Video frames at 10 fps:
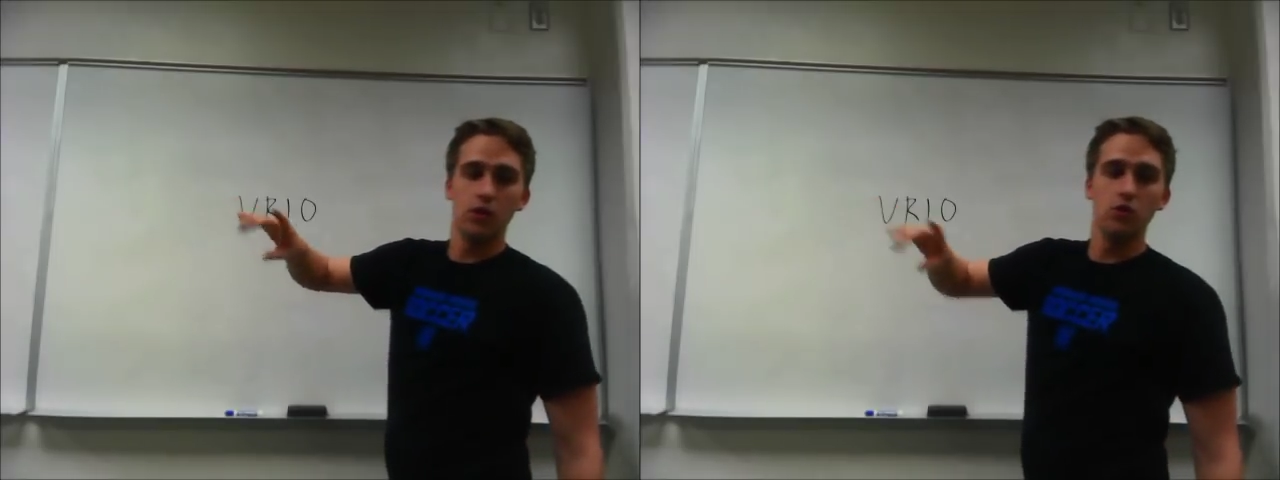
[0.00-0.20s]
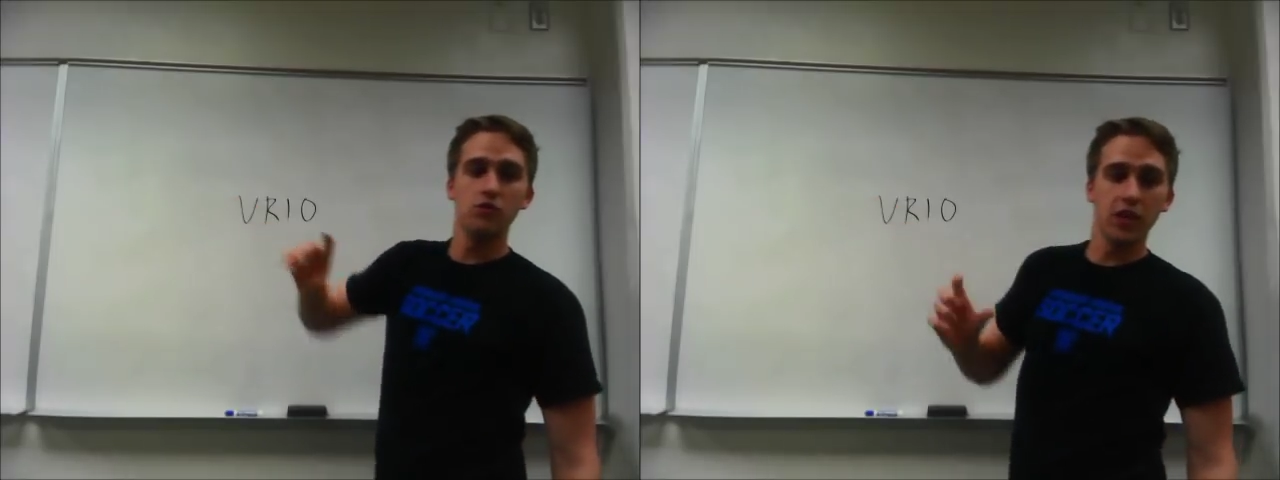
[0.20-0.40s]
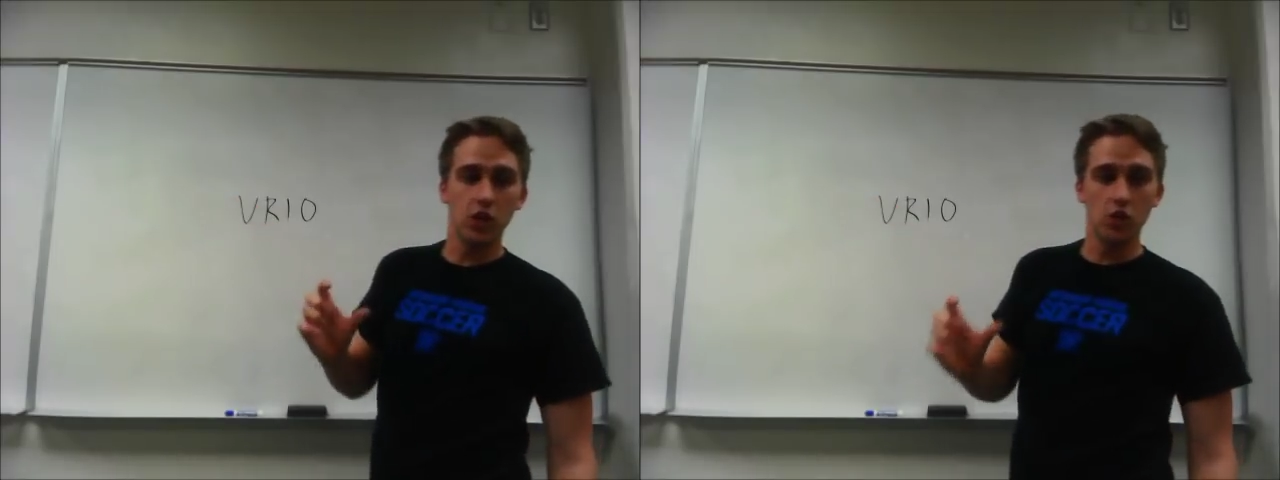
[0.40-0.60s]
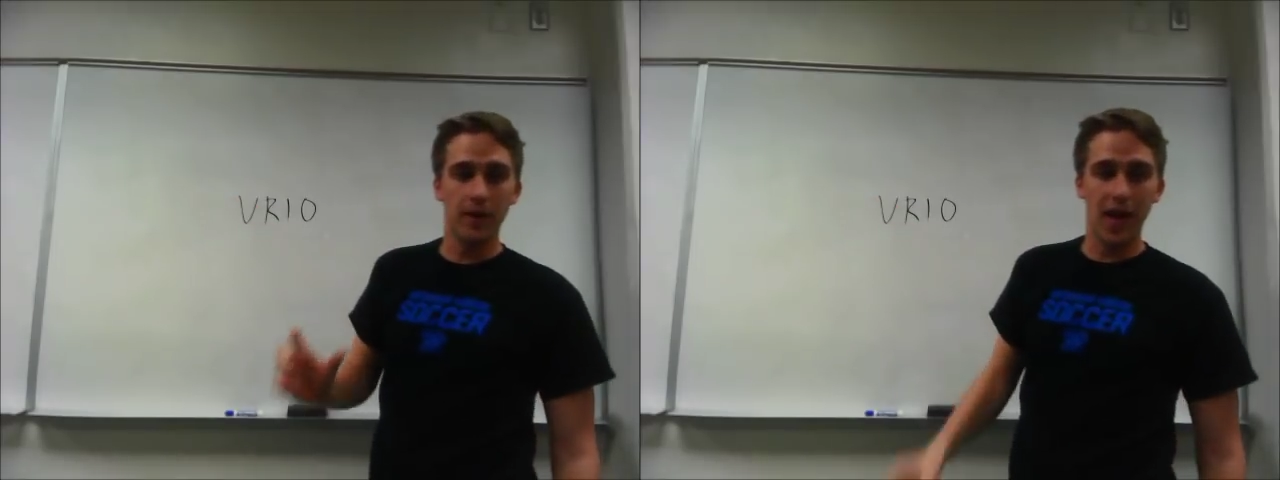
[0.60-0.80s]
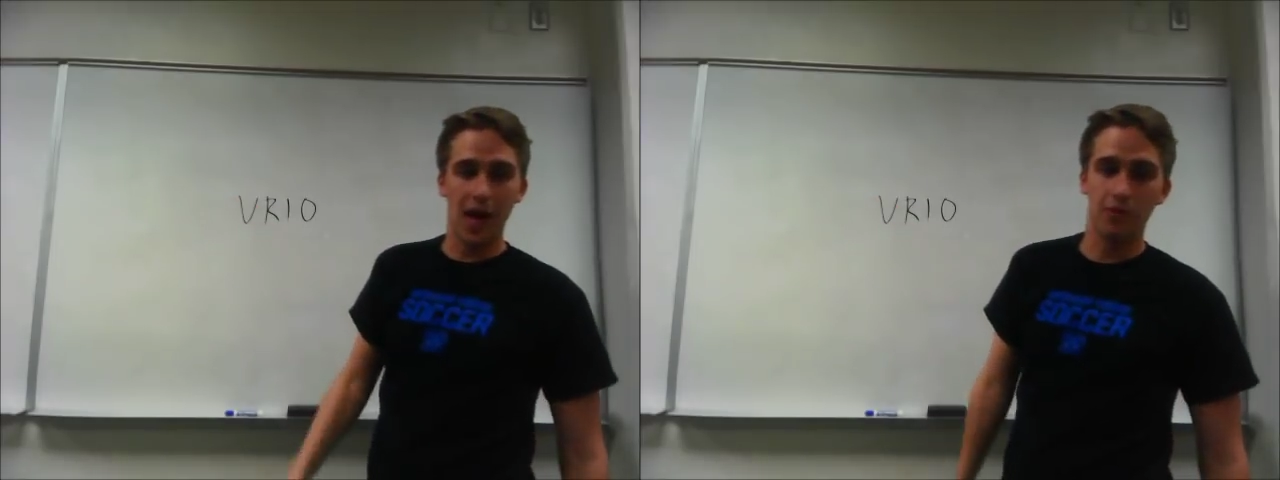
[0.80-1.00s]
using
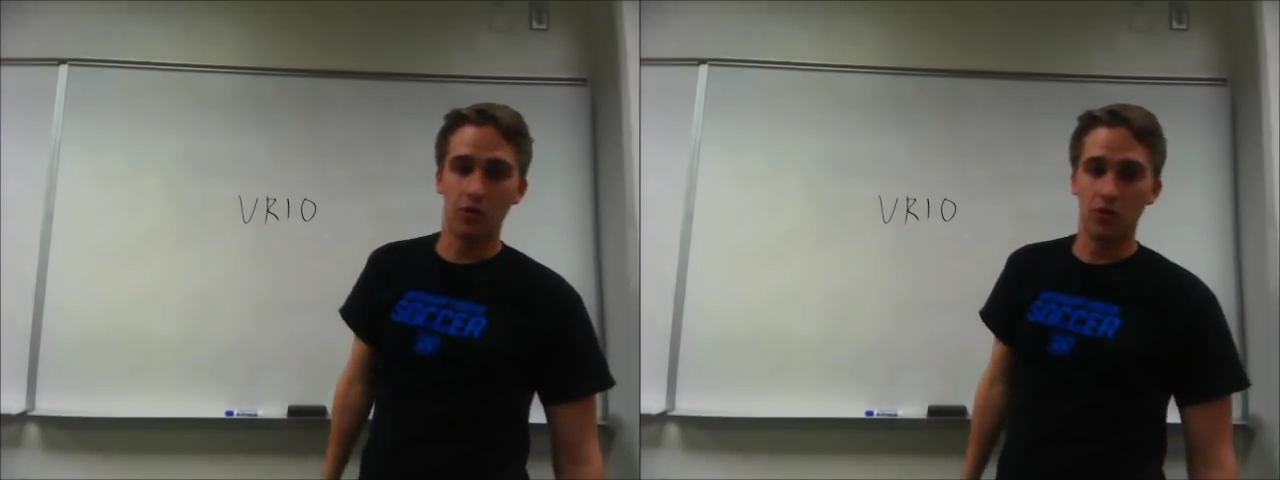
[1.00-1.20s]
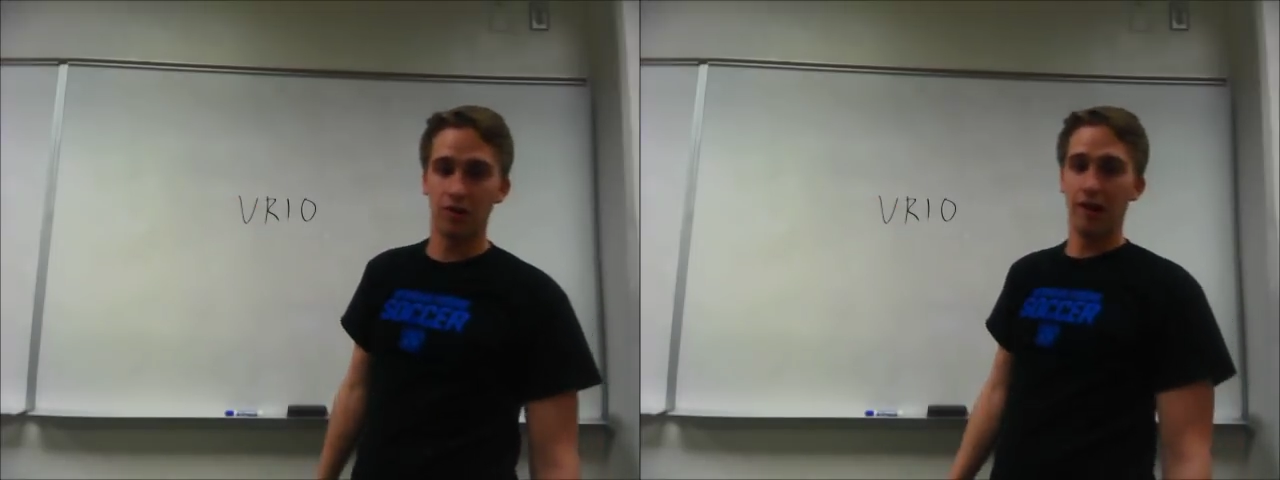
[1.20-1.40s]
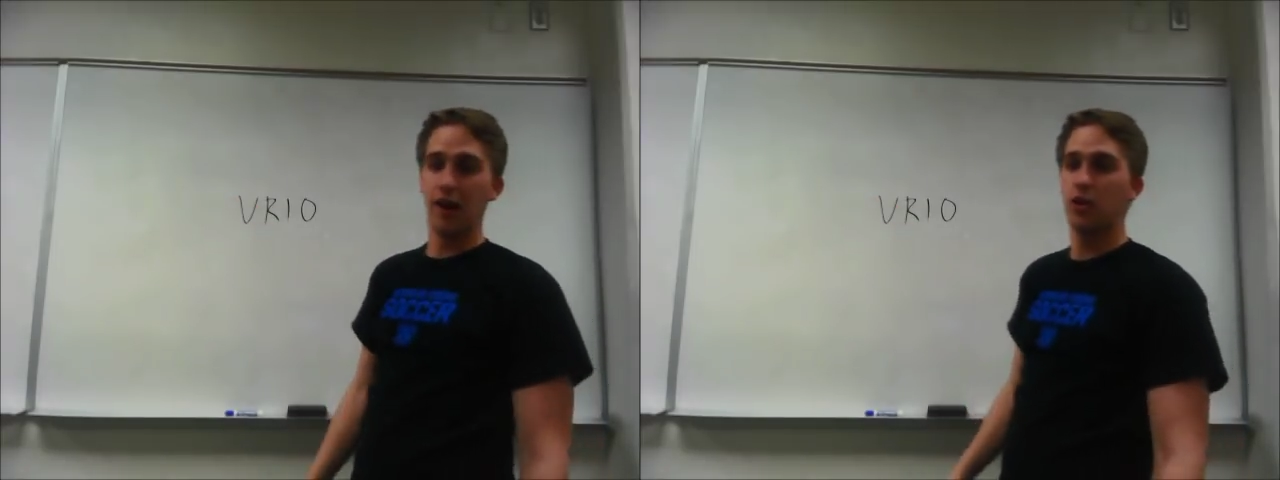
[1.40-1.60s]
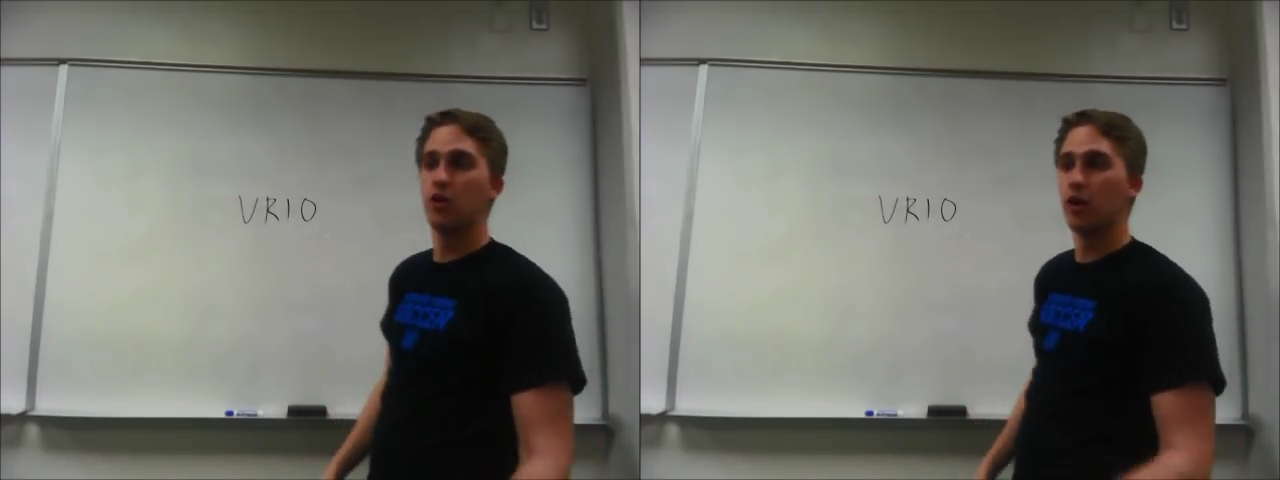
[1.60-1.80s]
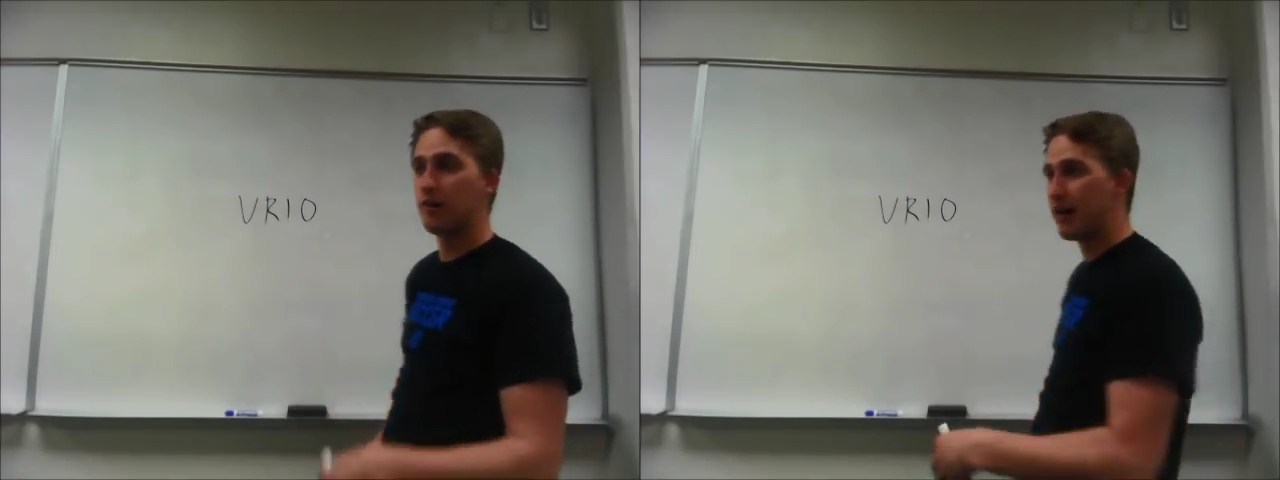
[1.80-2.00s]
human capital
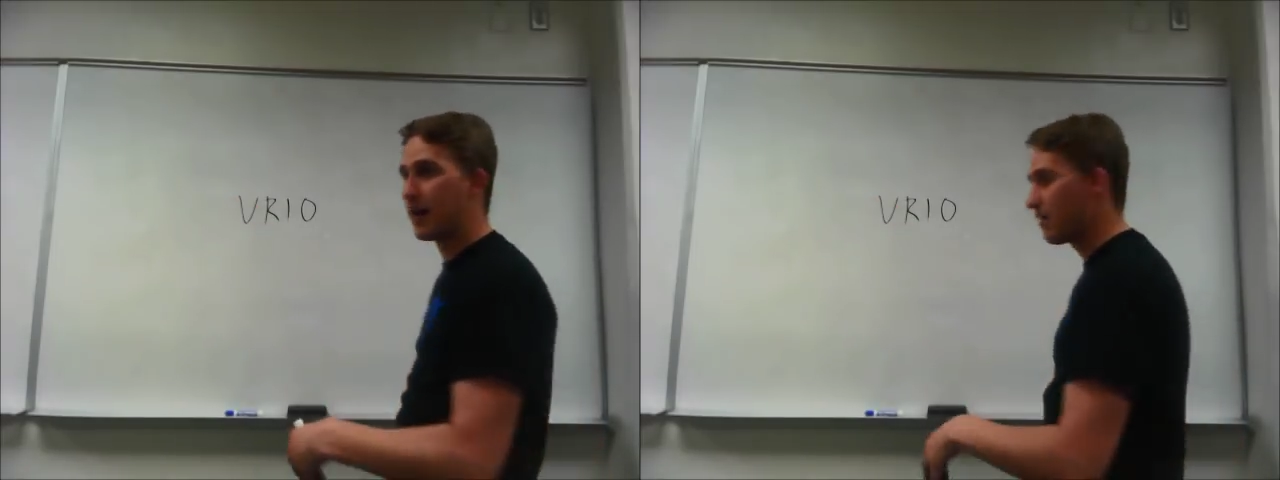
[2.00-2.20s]
to create